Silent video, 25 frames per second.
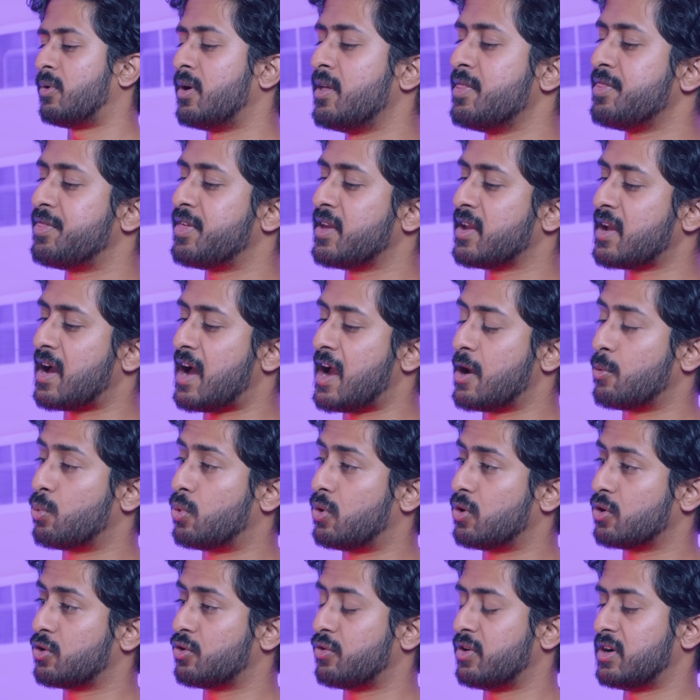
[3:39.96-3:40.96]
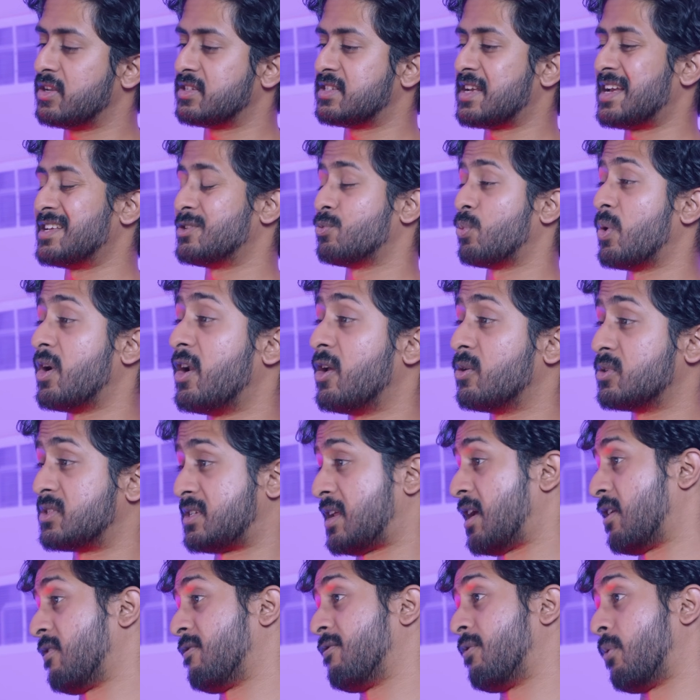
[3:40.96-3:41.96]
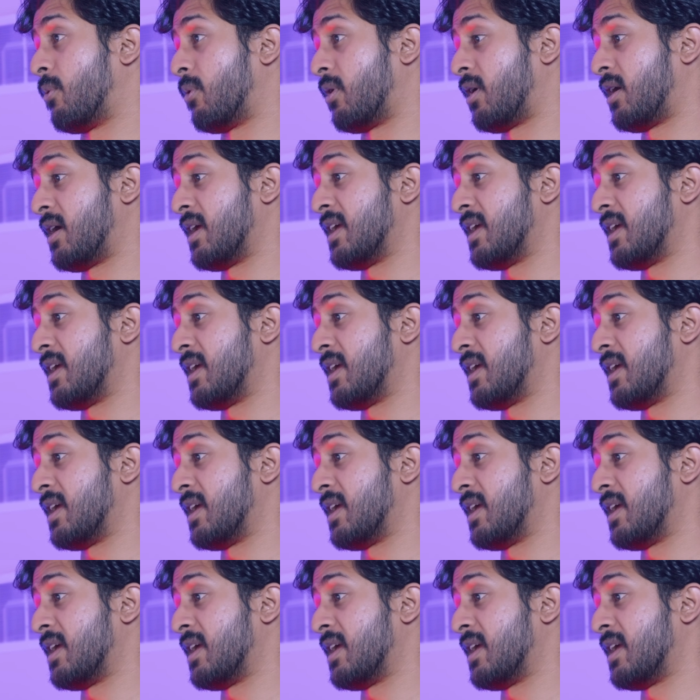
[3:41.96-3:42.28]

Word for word: one thing I will criticize Windows 10 for